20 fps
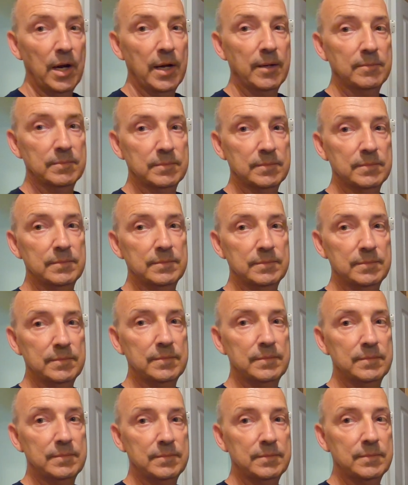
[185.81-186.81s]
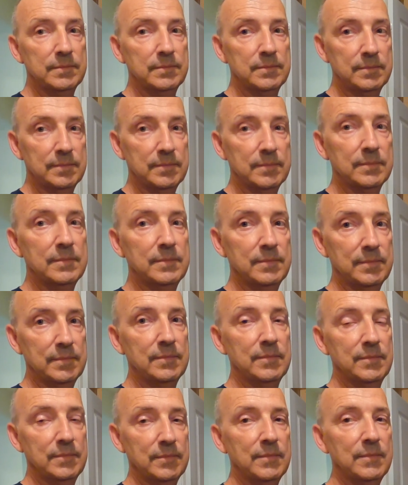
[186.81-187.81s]
This basement was not able
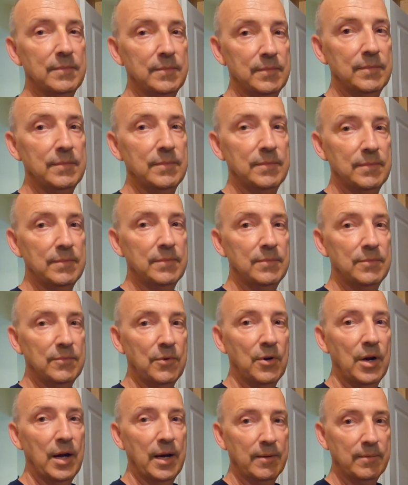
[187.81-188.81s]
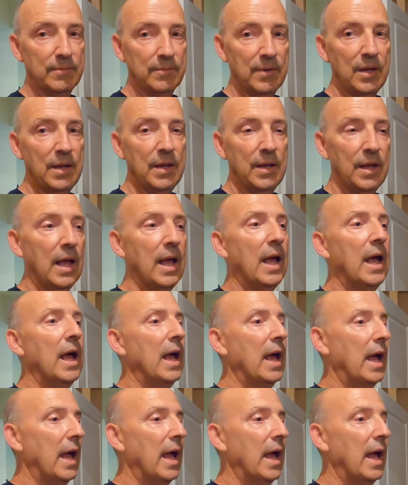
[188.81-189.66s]
to be zoned into a third zone.